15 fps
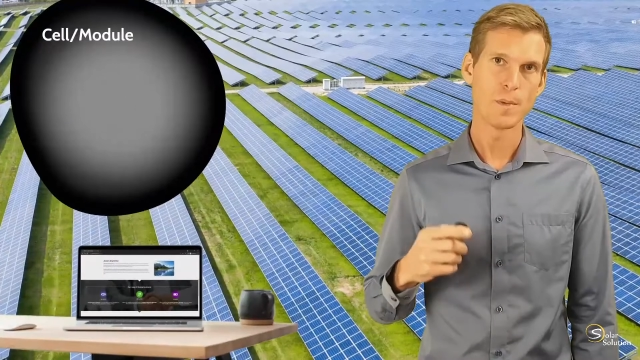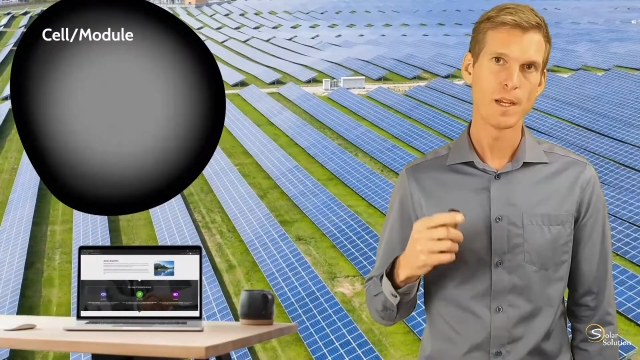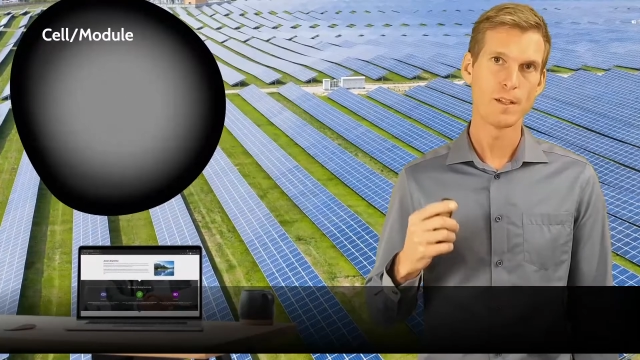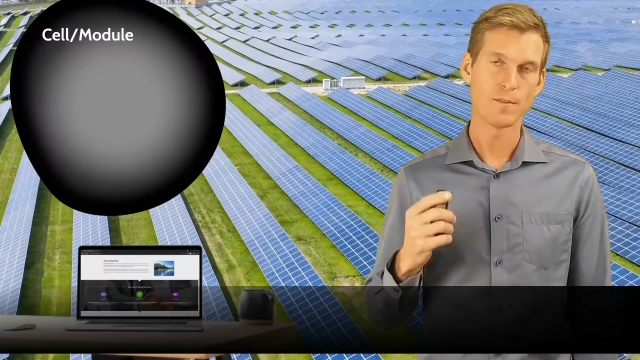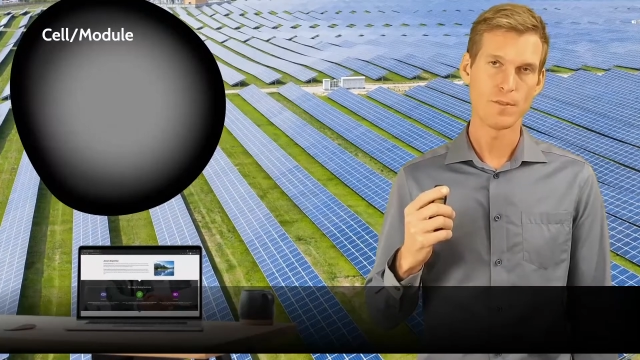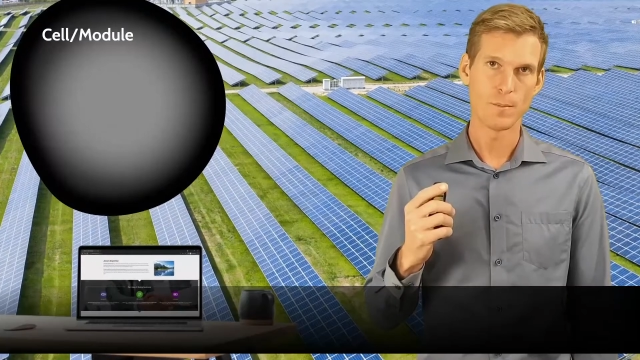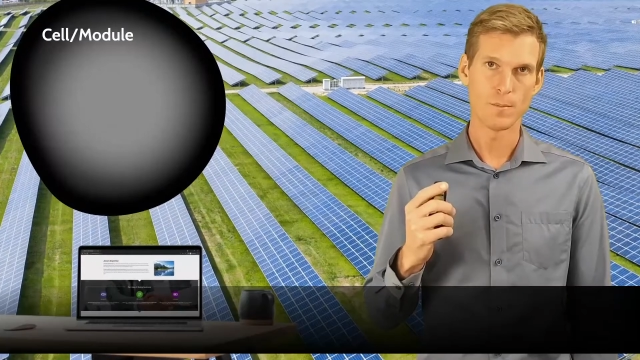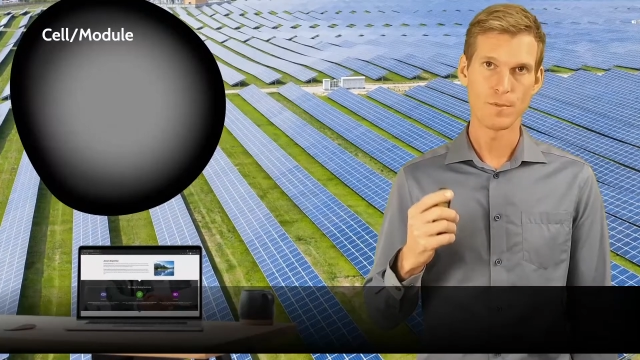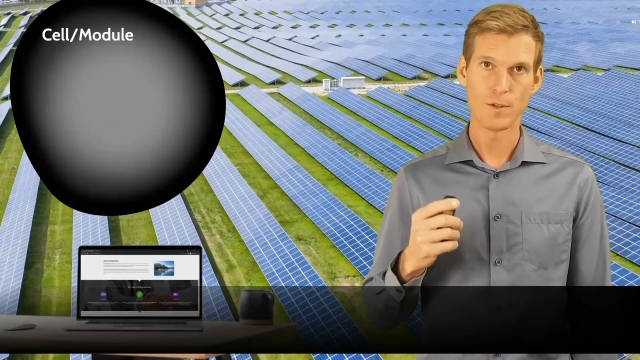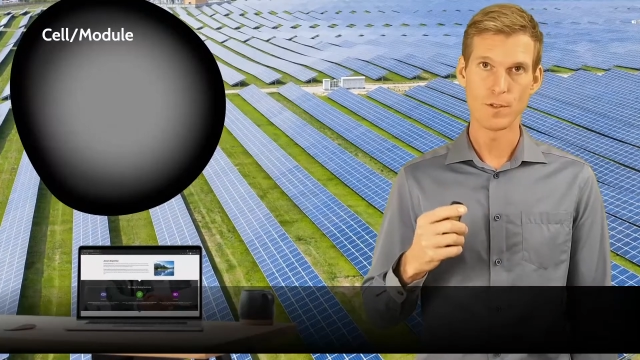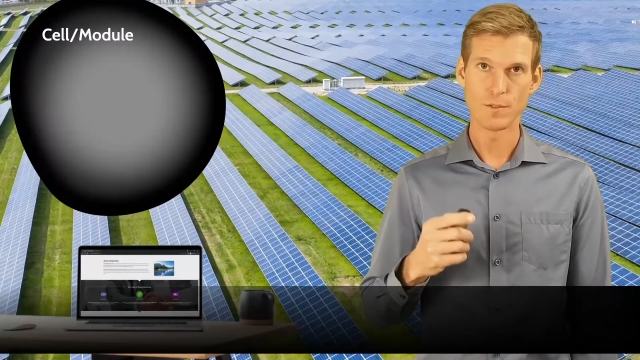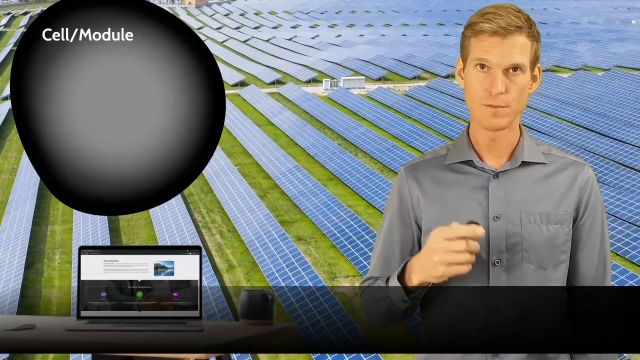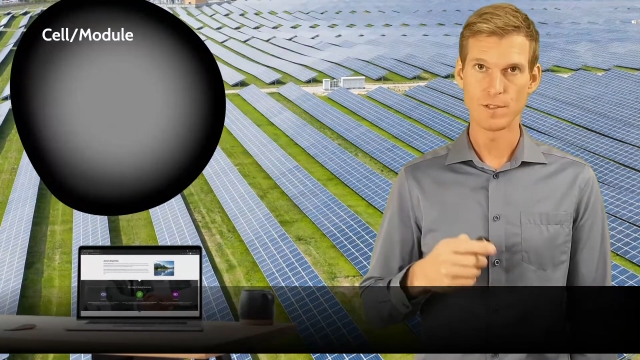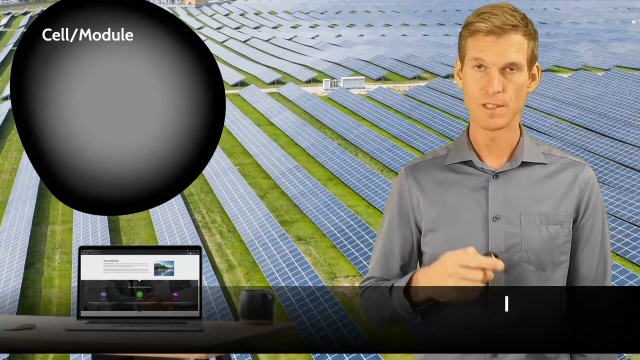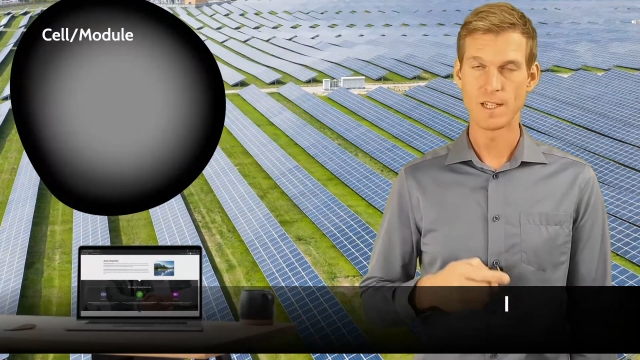made from
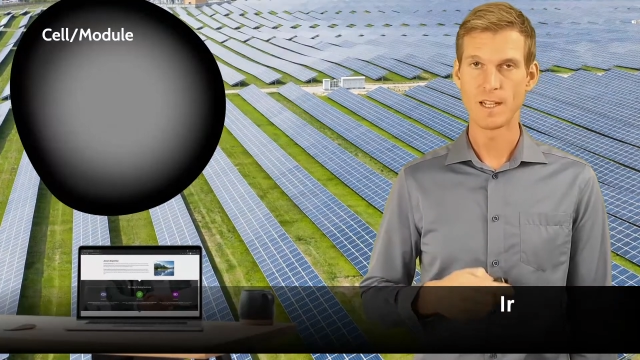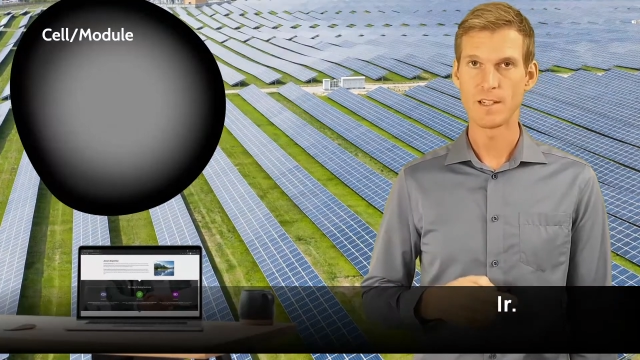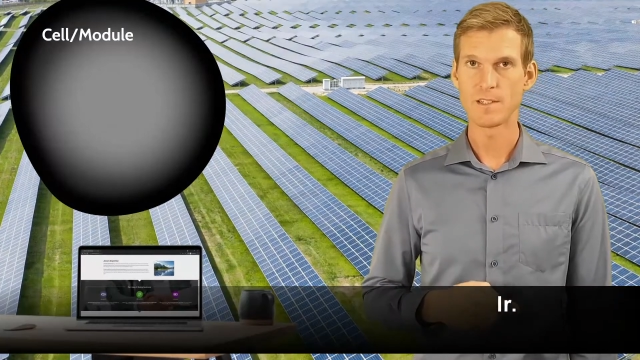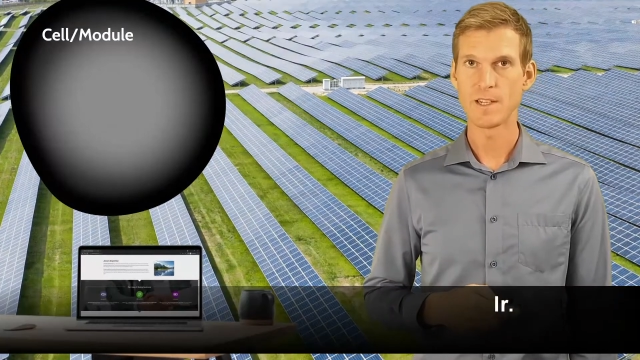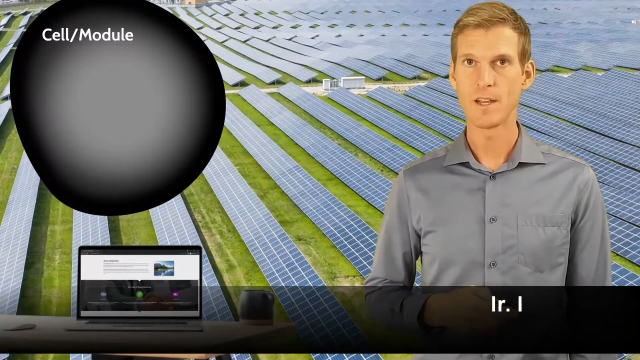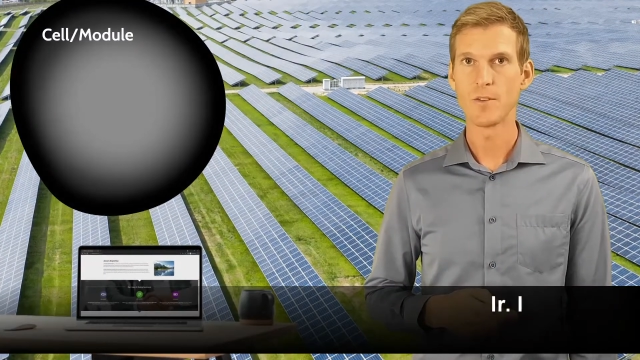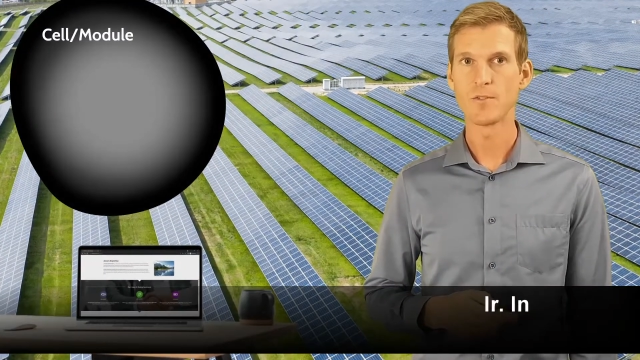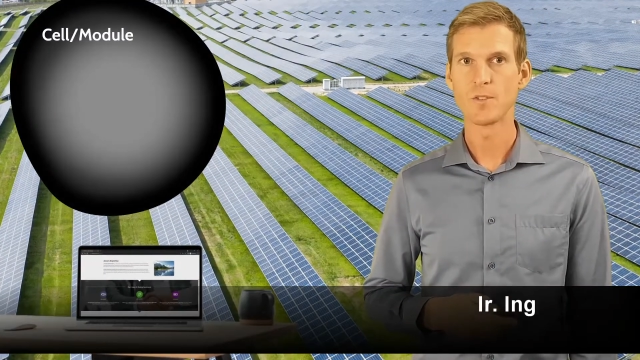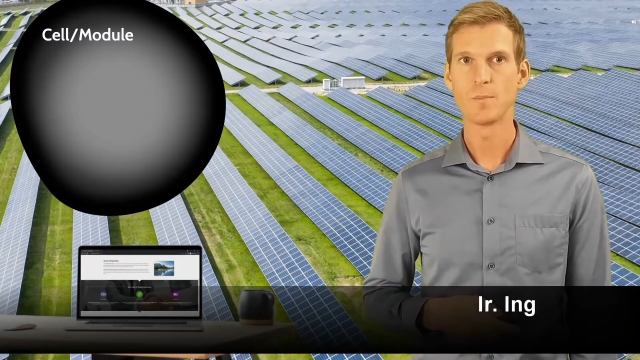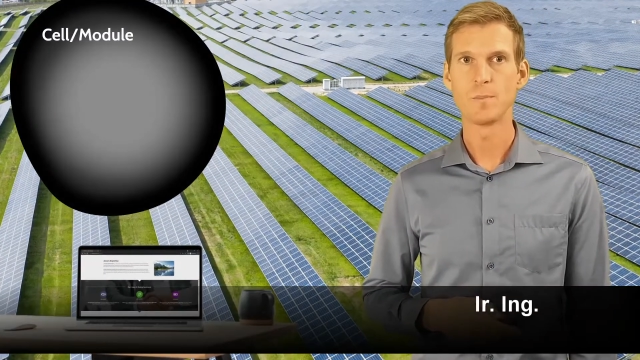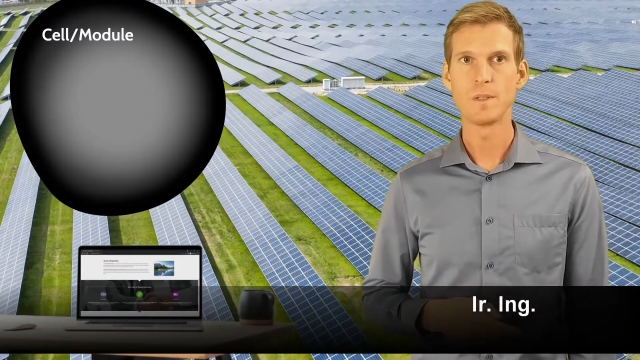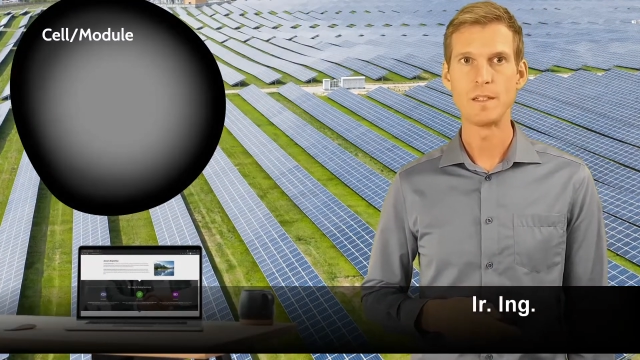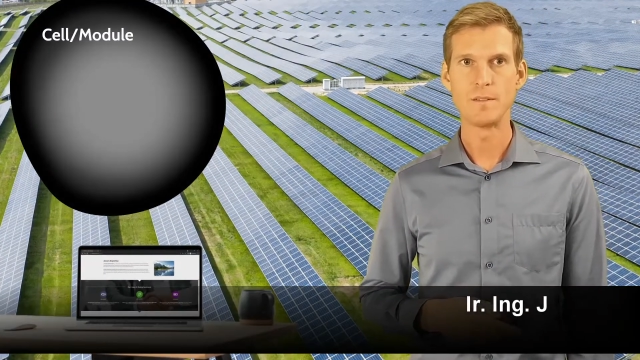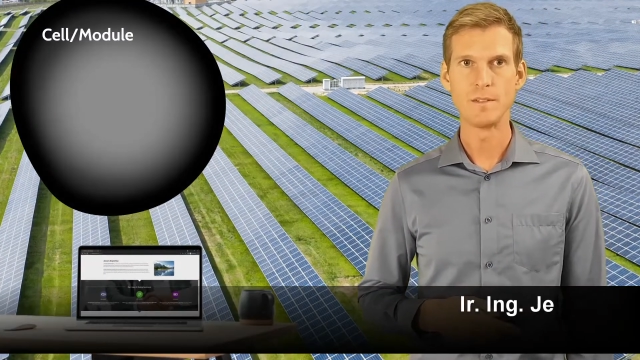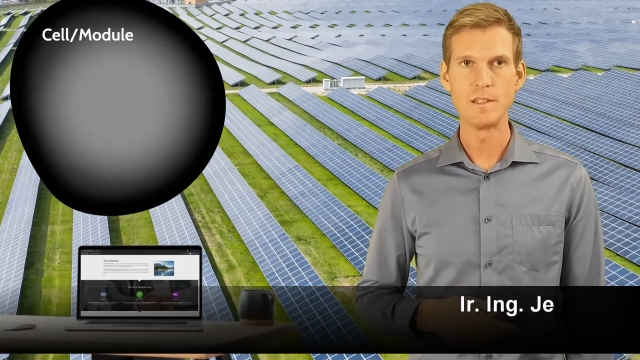photovoltaic cells or
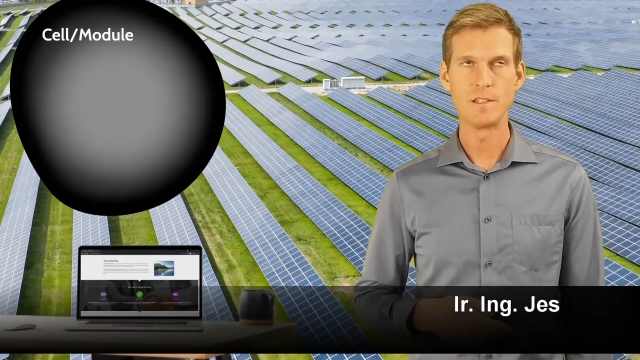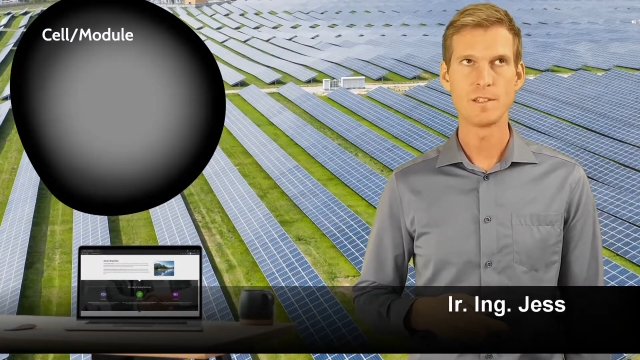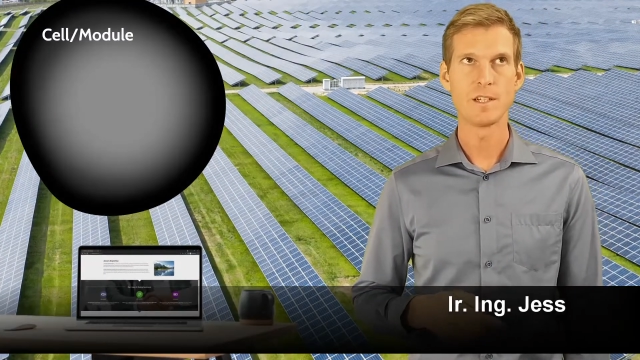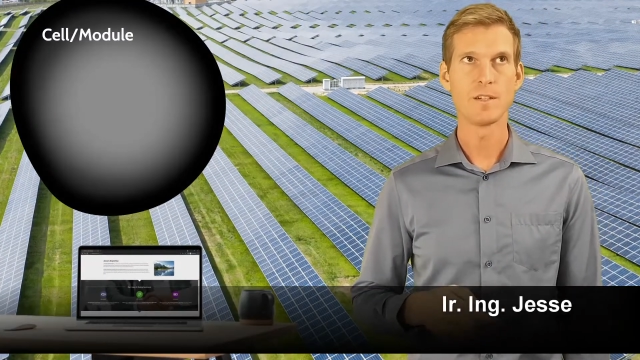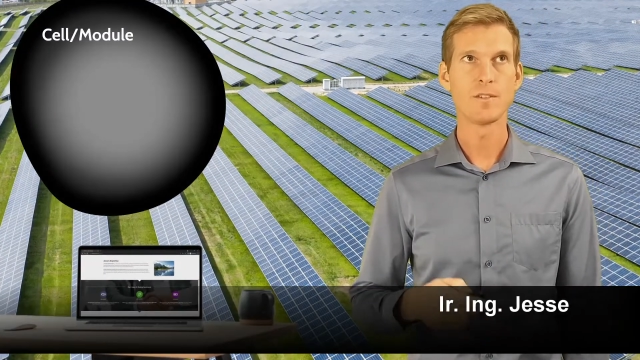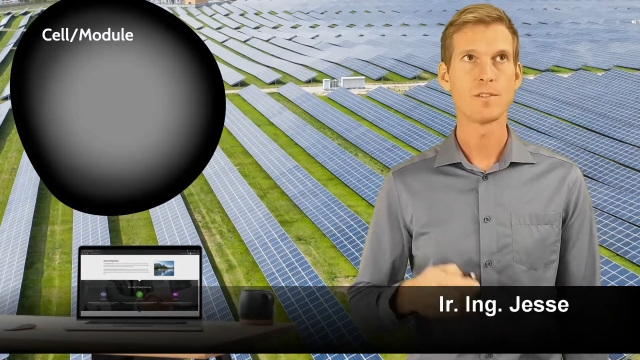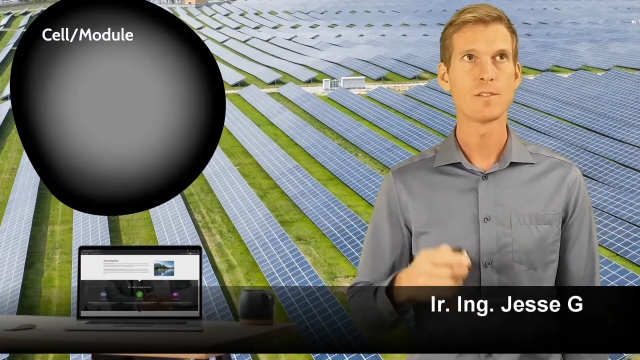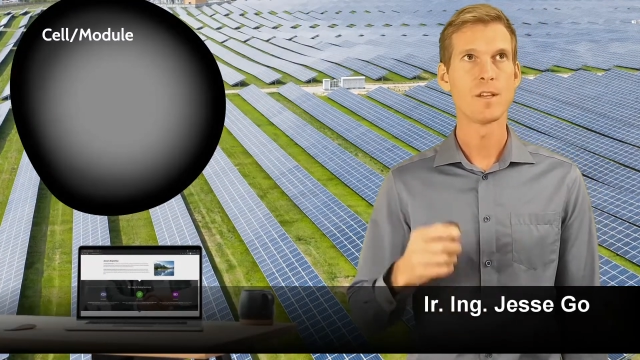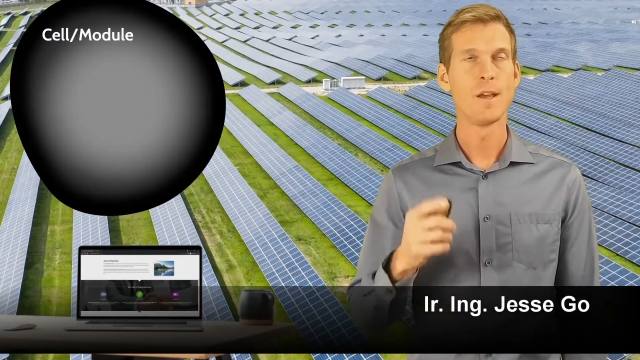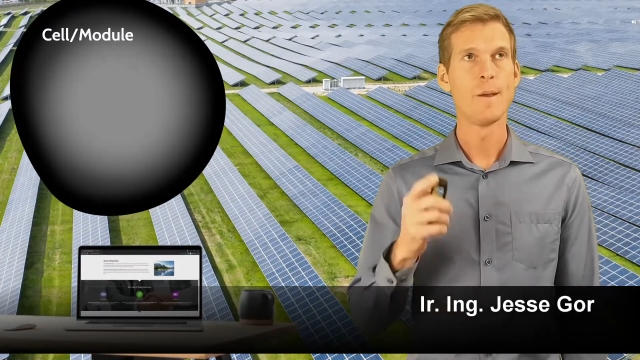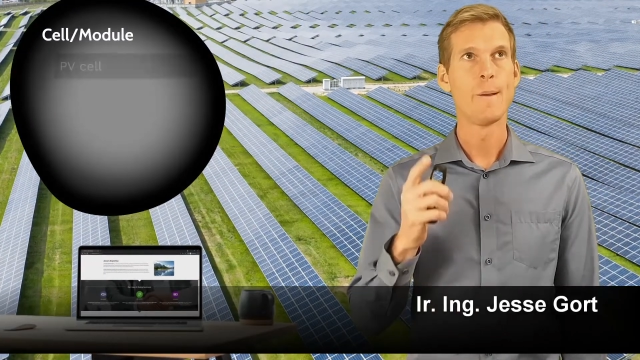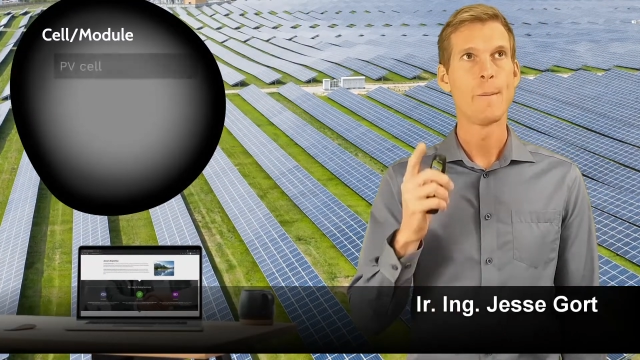PV cells,